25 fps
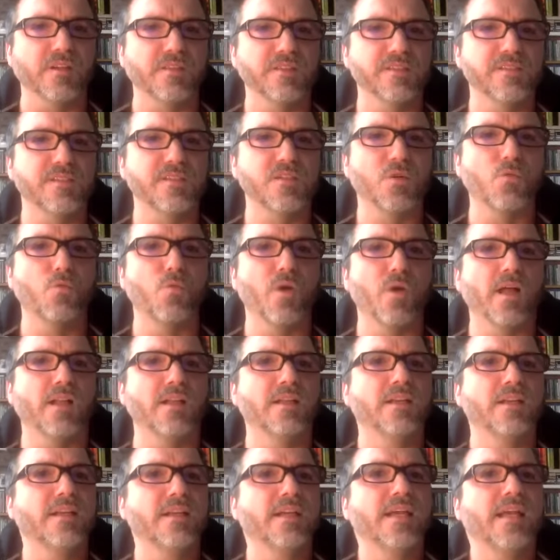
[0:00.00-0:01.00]
So,
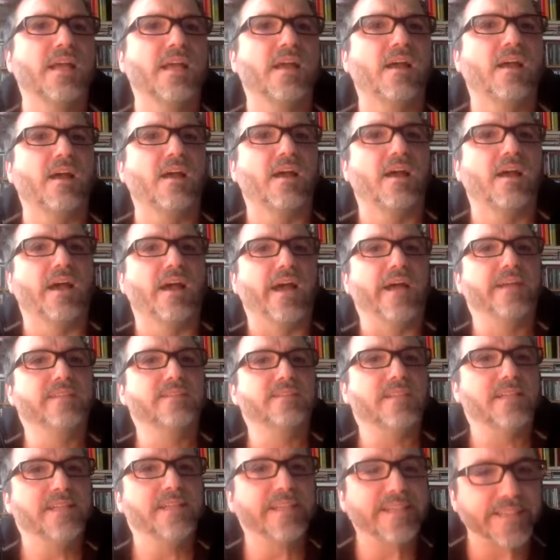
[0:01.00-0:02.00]
well, and
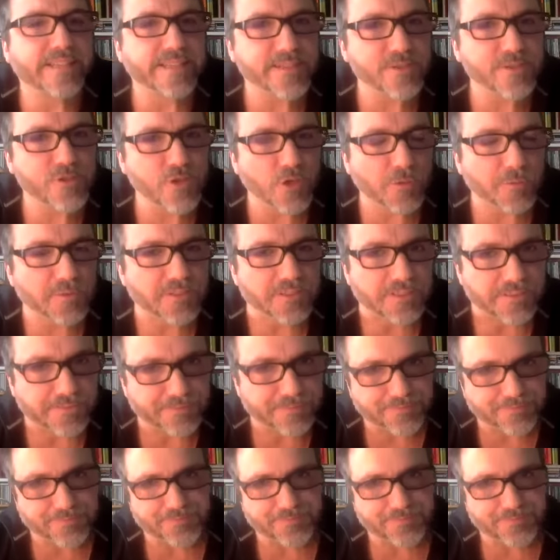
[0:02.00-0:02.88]
Die Linke in Germany.